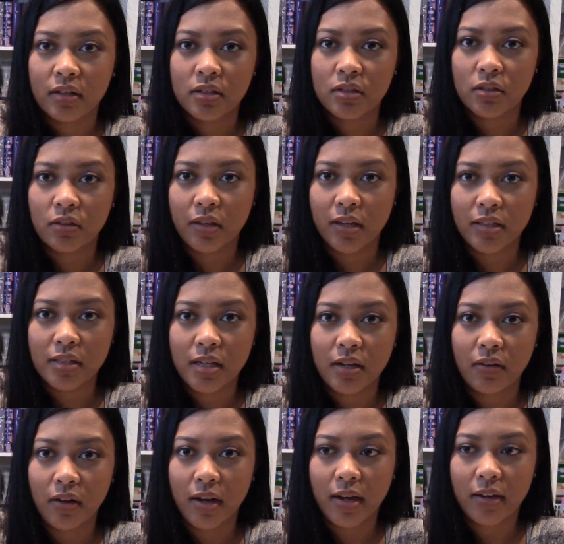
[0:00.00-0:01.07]
So that's
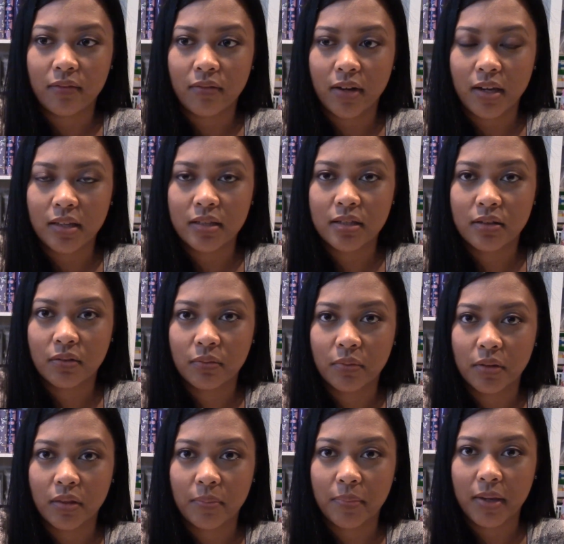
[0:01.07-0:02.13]
how I write
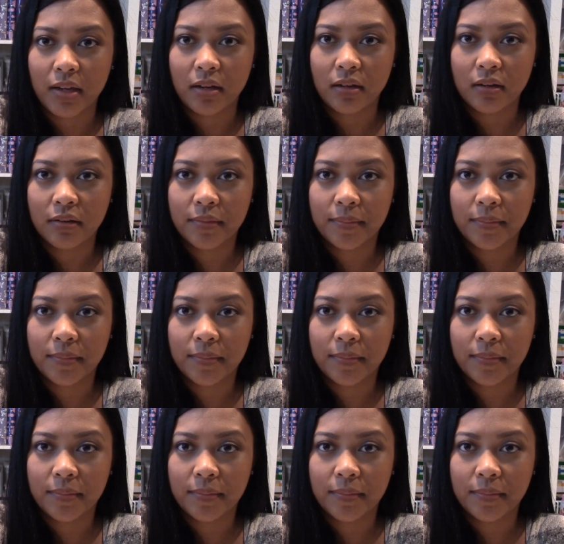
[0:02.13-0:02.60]
with a pen.